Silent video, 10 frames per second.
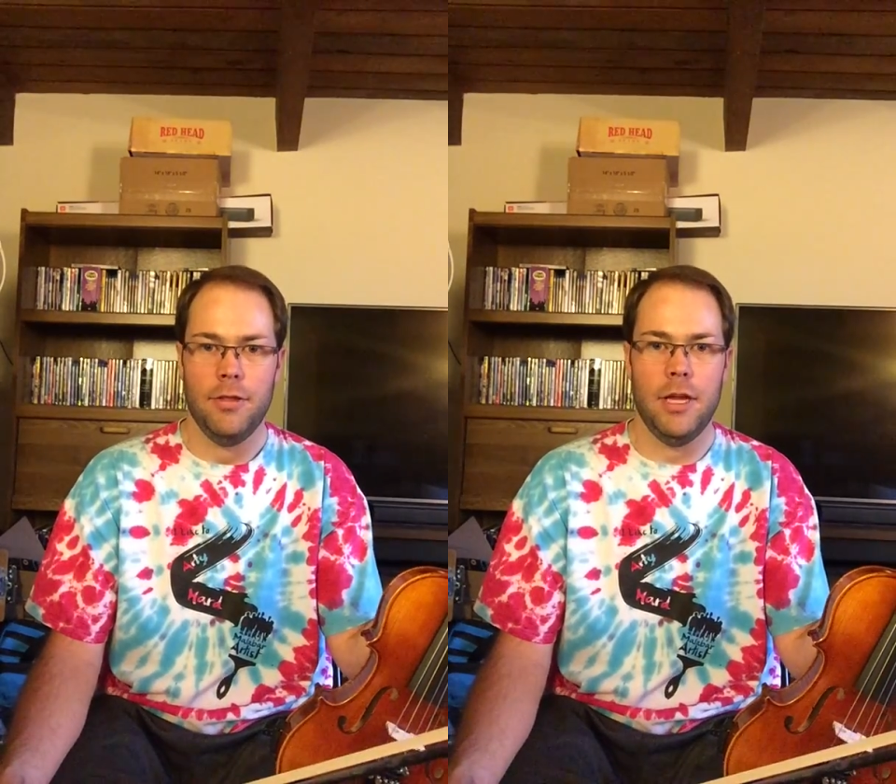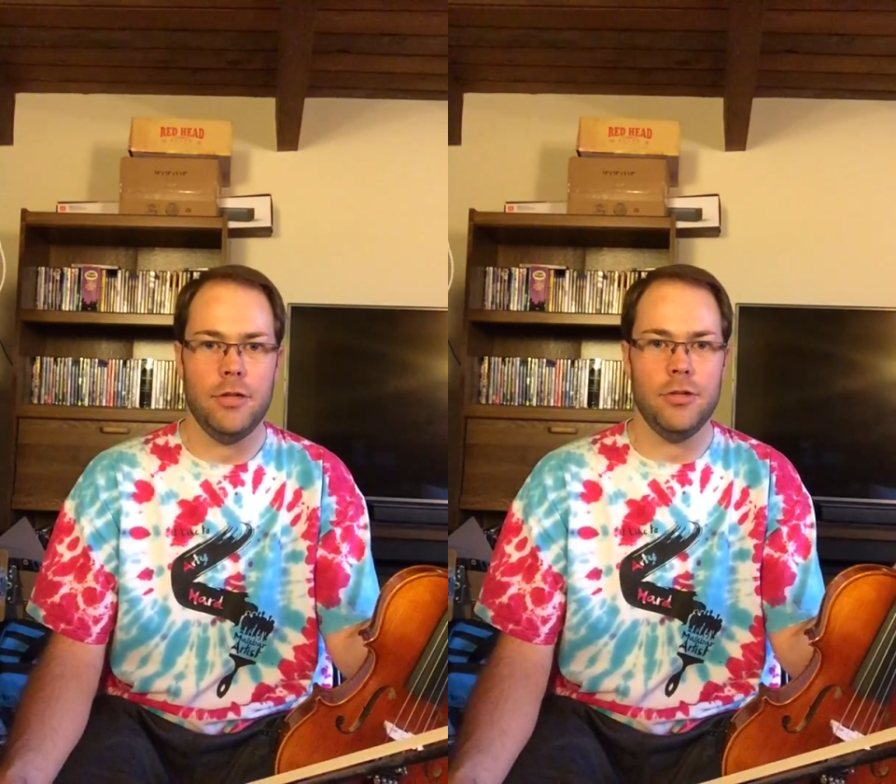
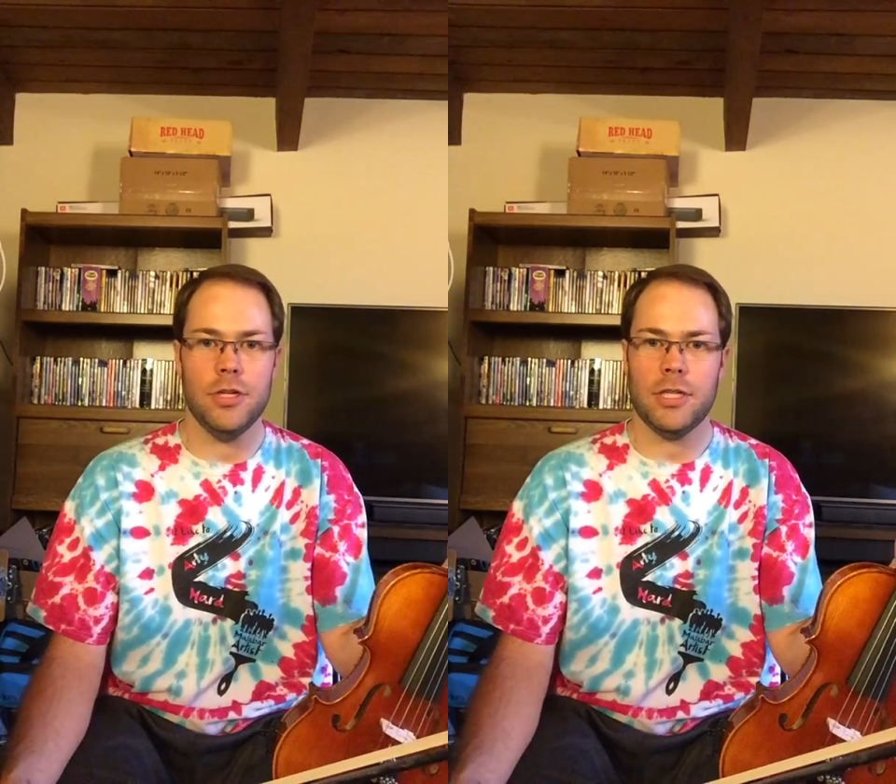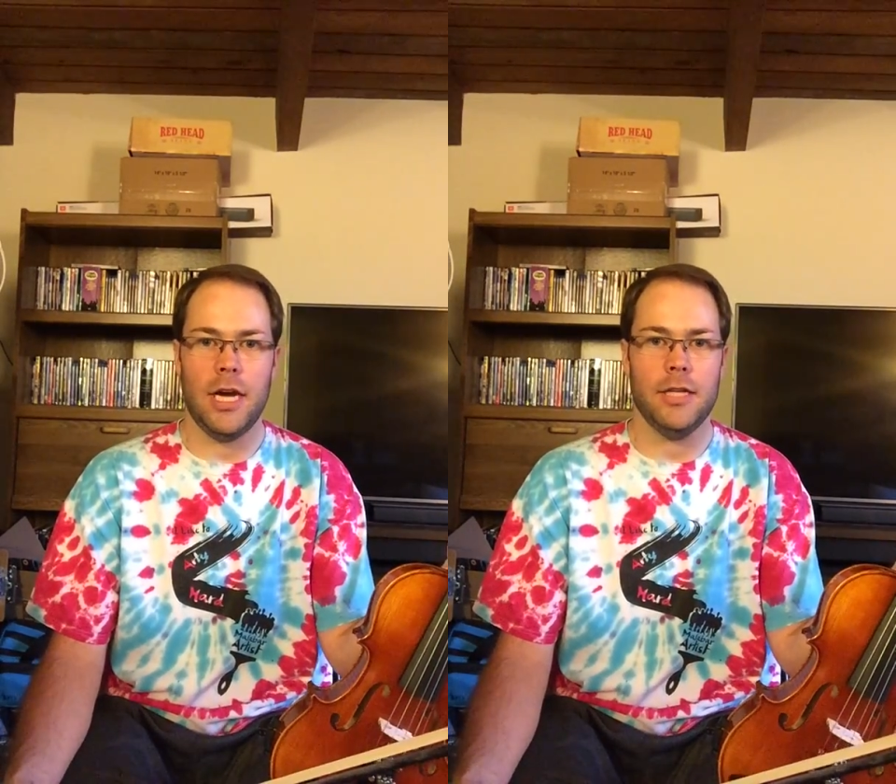then you
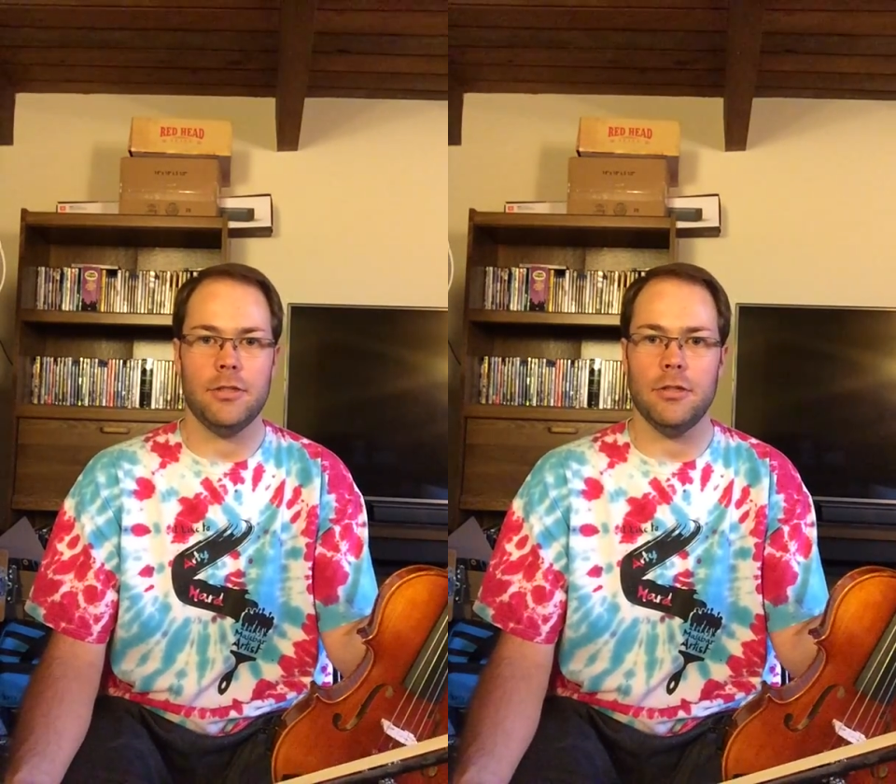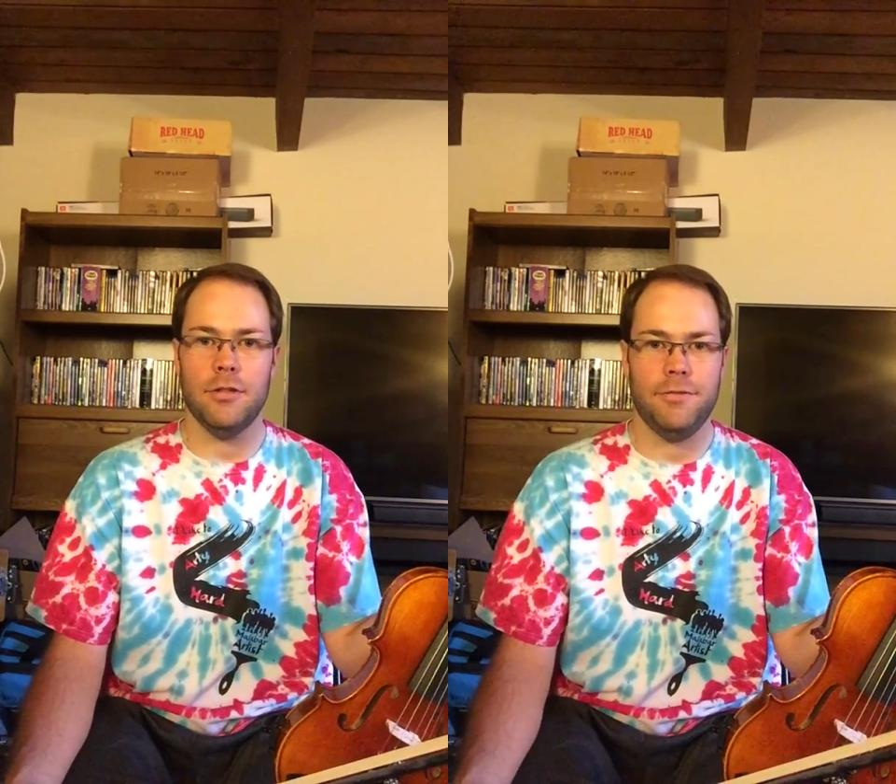just got
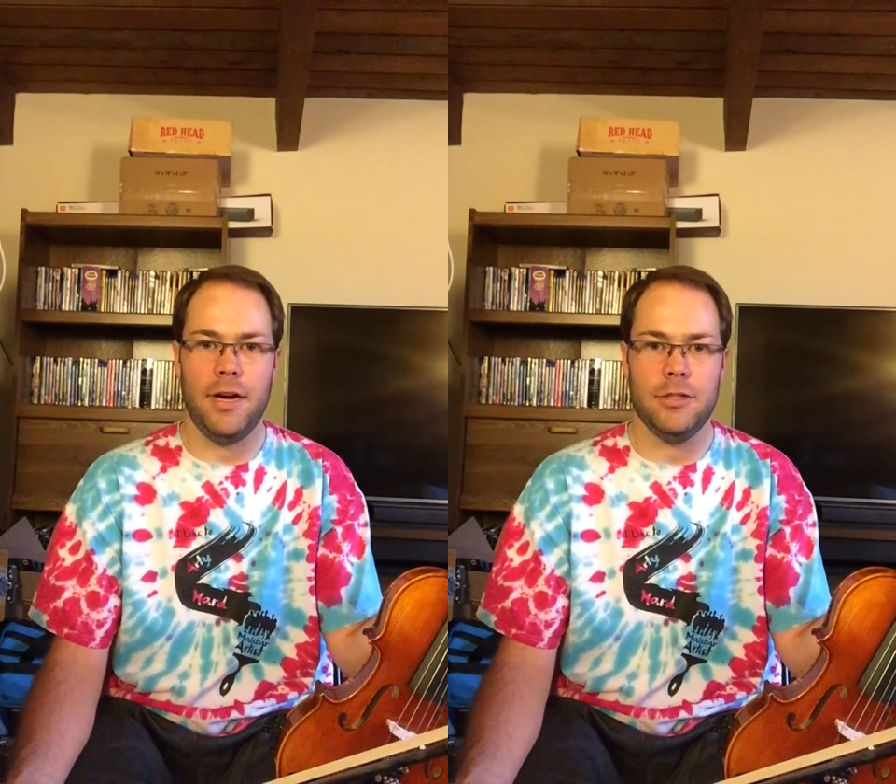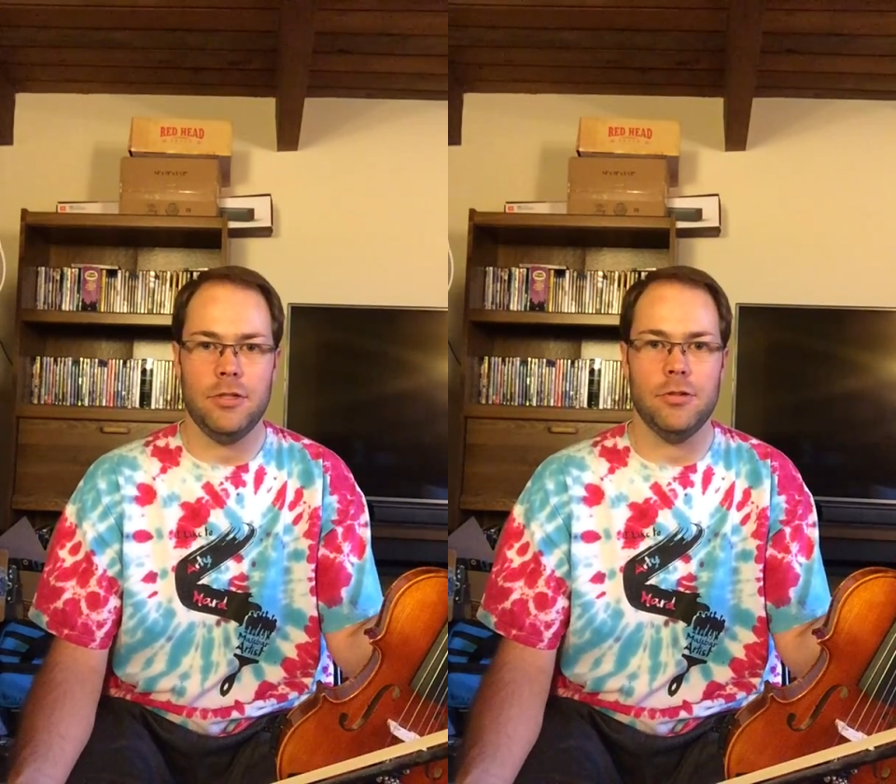to turn the
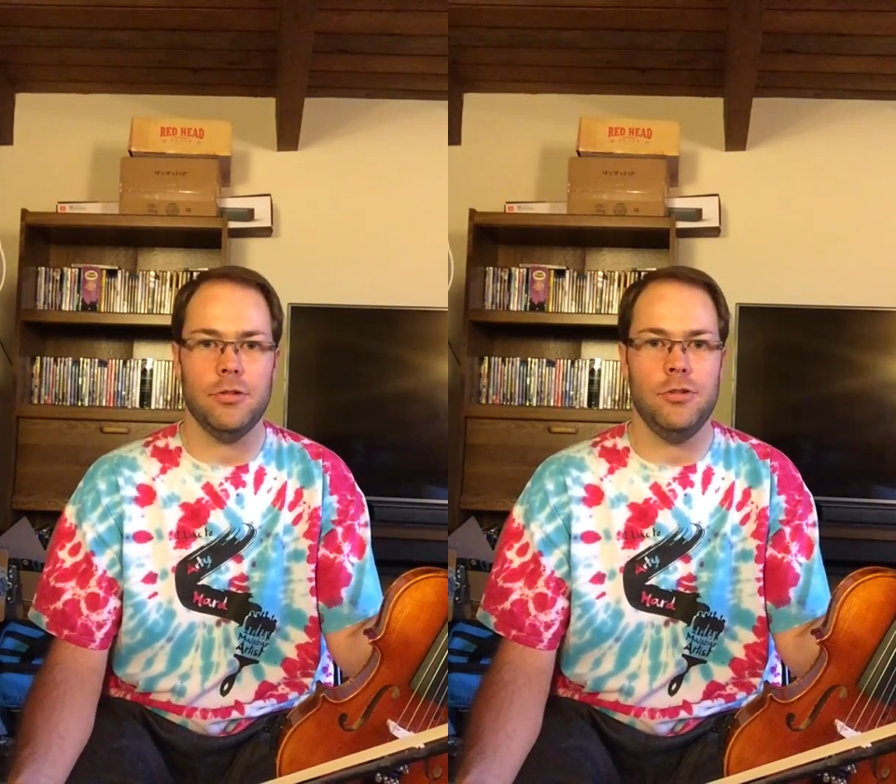fine tuner.